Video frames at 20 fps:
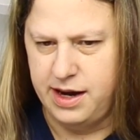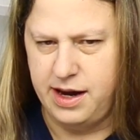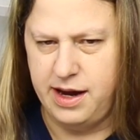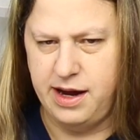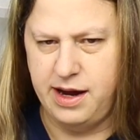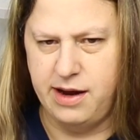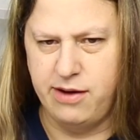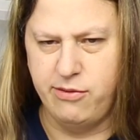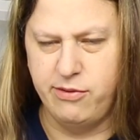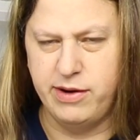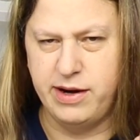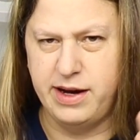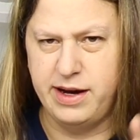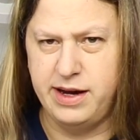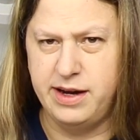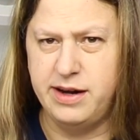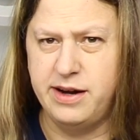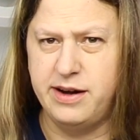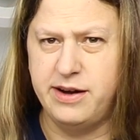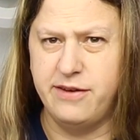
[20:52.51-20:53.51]
And what I
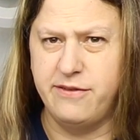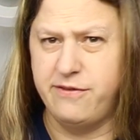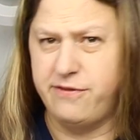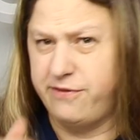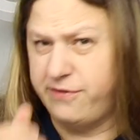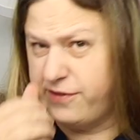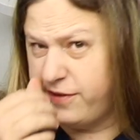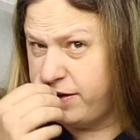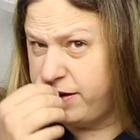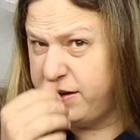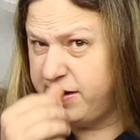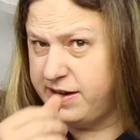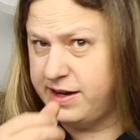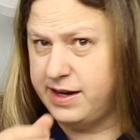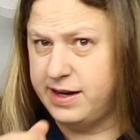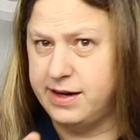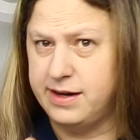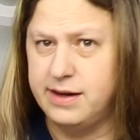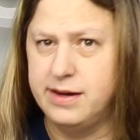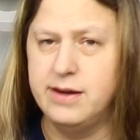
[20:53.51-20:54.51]
ended up
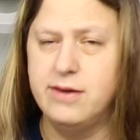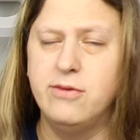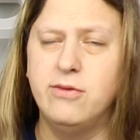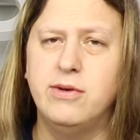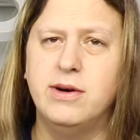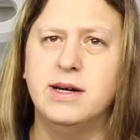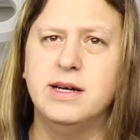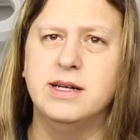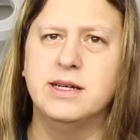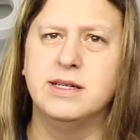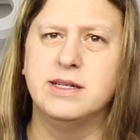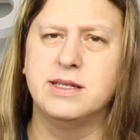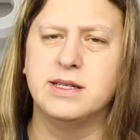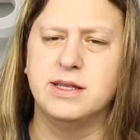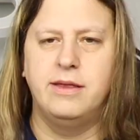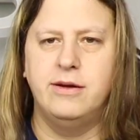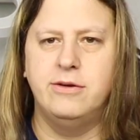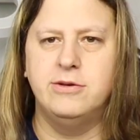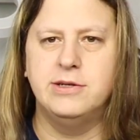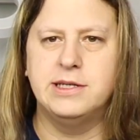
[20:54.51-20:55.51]
finding was
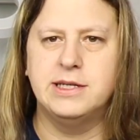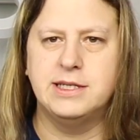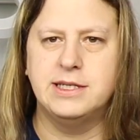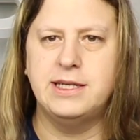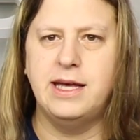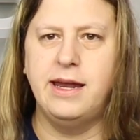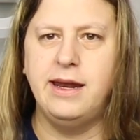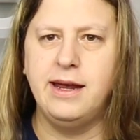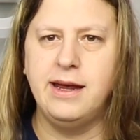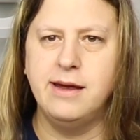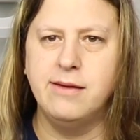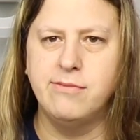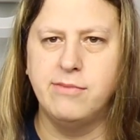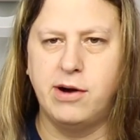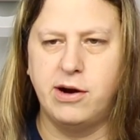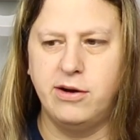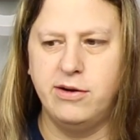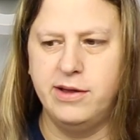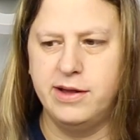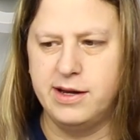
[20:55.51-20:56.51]
there's a setting in
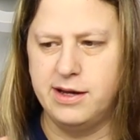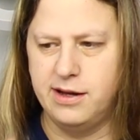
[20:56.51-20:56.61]
Marlin